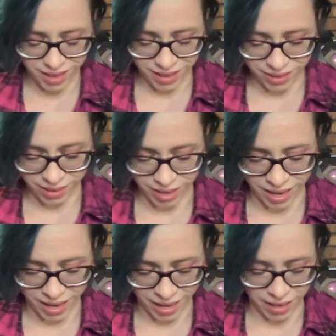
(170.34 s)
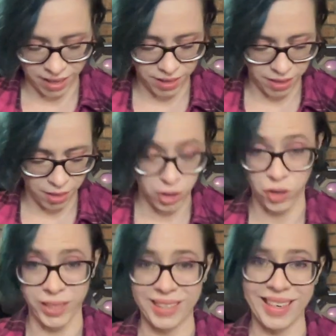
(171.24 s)
they're a high
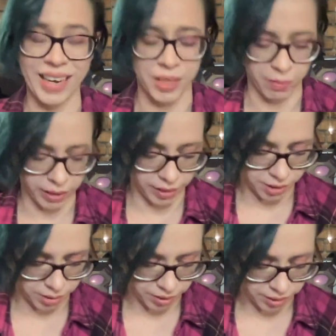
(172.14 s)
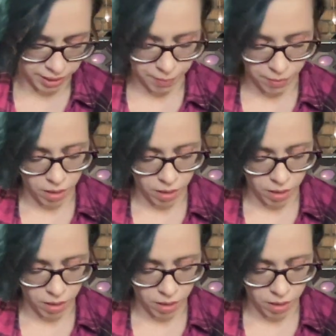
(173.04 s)
shrink item, I guess you could say.